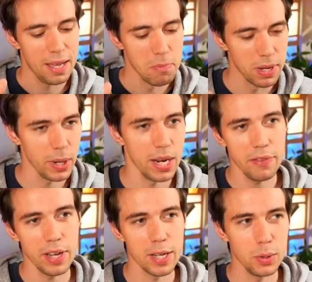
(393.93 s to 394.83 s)
But
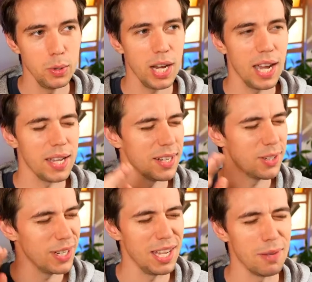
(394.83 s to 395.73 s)
whenever I do, I get
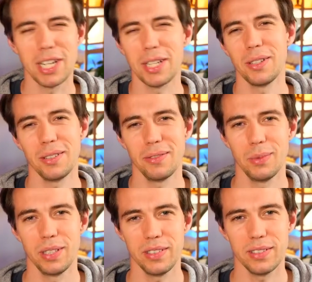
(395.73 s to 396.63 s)
really upset
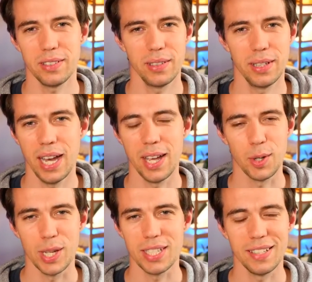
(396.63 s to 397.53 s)
with
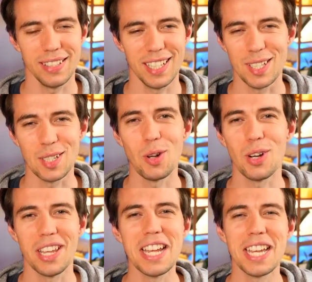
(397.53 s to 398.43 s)
iOS. I think it's a
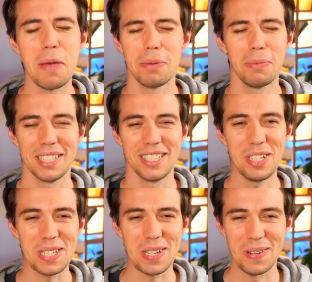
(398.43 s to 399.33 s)
totally incapable
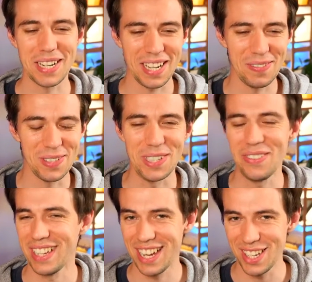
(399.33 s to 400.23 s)
system when it comes to
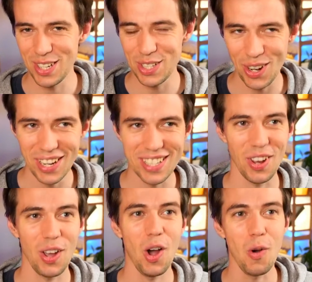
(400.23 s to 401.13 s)
navigation and so on. And so
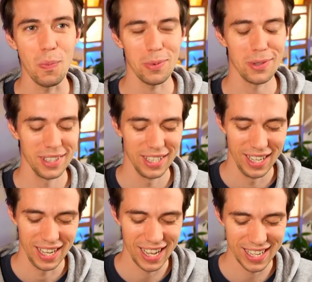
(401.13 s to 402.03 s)
I hope
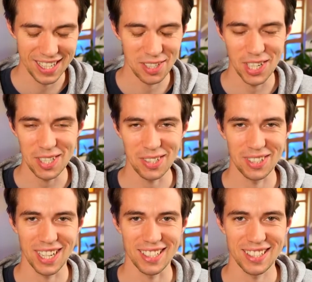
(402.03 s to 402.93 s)
I can adjust to
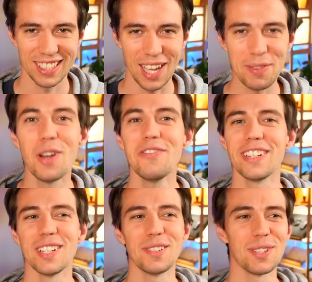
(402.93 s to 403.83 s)
that. I'm
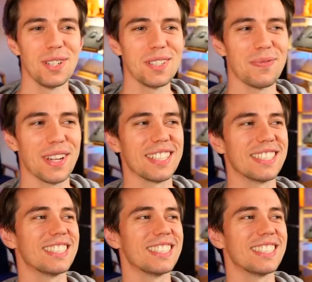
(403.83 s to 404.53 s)
confident, of course, but